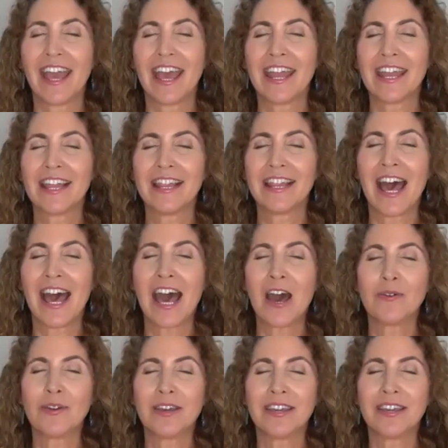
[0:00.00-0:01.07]
and
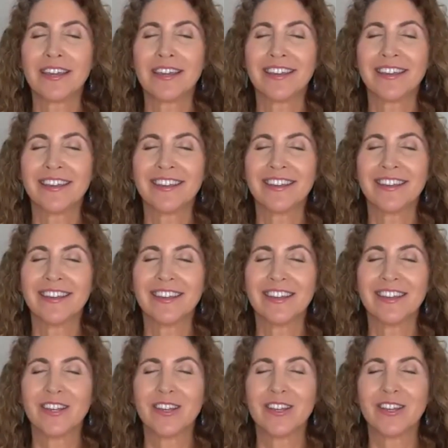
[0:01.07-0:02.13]
allowing
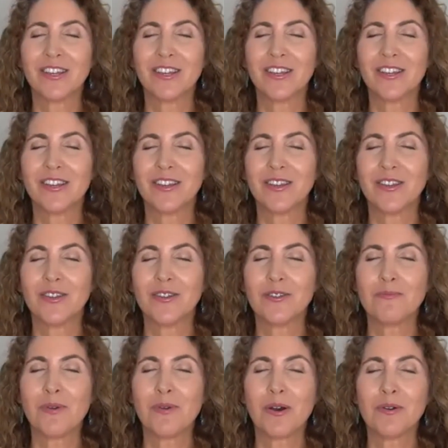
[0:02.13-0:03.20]

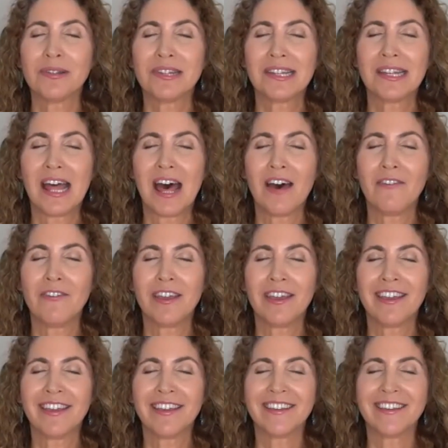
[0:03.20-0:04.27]
your most
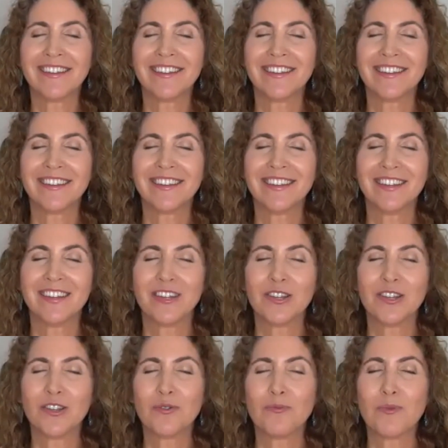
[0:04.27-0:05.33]
loving,
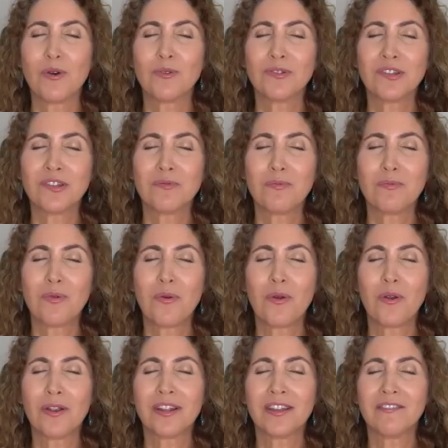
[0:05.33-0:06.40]
your most
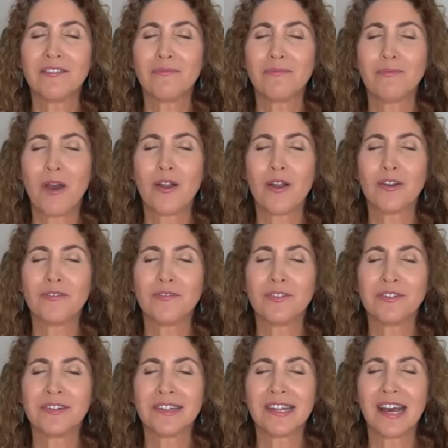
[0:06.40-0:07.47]
supportive part of
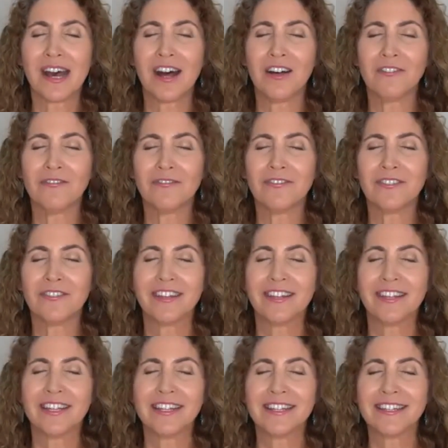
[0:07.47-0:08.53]
yourself
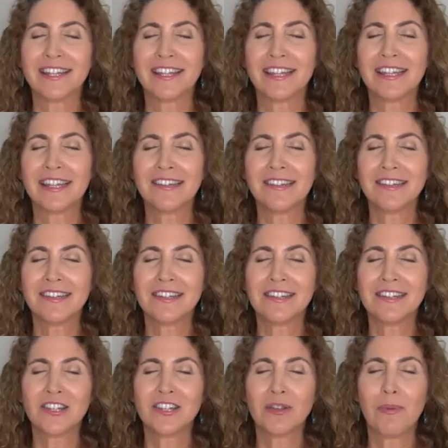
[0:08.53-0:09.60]
to
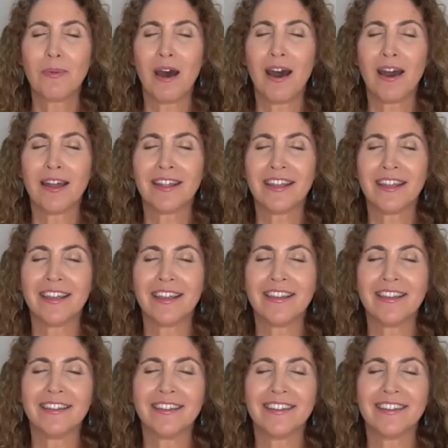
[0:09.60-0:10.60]
listen to the body,